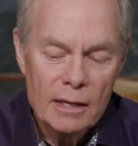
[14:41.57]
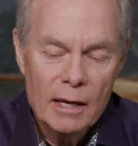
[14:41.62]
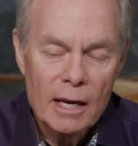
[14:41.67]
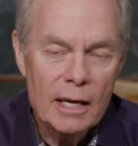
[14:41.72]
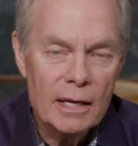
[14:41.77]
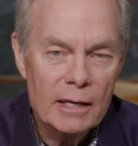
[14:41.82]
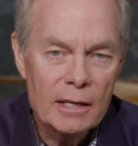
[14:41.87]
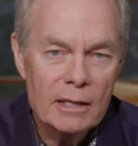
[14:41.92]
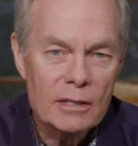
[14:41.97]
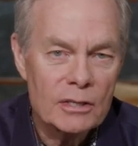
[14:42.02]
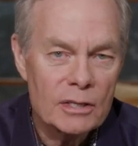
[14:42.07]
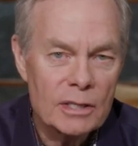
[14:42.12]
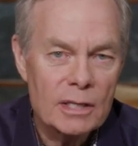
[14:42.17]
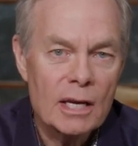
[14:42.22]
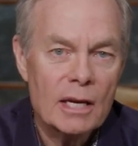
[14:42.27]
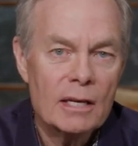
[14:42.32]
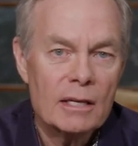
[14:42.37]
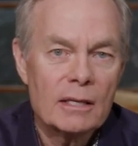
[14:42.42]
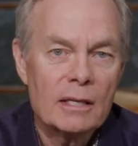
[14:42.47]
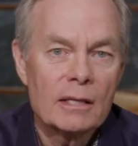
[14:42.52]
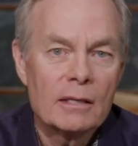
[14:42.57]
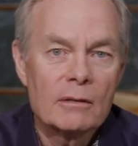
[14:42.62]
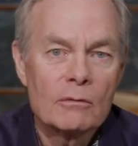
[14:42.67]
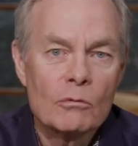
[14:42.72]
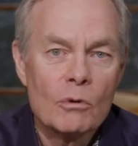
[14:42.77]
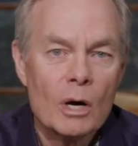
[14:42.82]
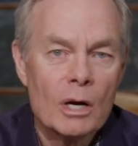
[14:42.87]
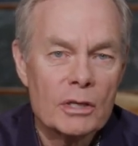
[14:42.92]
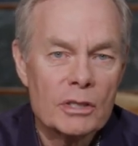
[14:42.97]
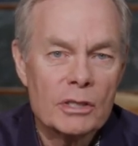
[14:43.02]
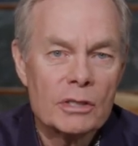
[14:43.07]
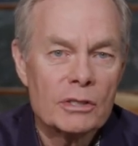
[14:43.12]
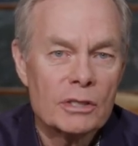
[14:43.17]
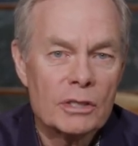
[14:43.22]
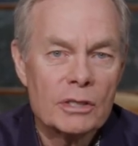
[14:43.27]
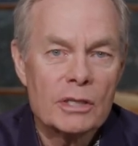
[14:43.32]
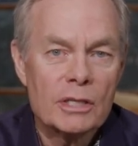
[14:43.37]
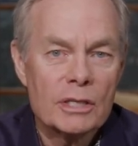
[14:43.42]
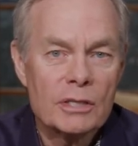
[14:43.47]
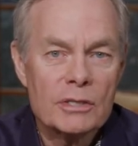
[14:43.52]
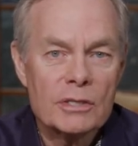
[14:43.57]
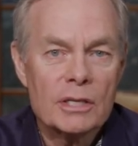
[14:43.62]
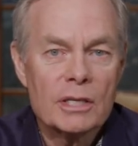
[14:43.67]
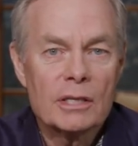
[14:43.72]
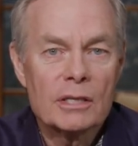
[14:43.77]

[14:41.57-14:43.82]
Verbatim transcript: laid in state in Washington, D.C.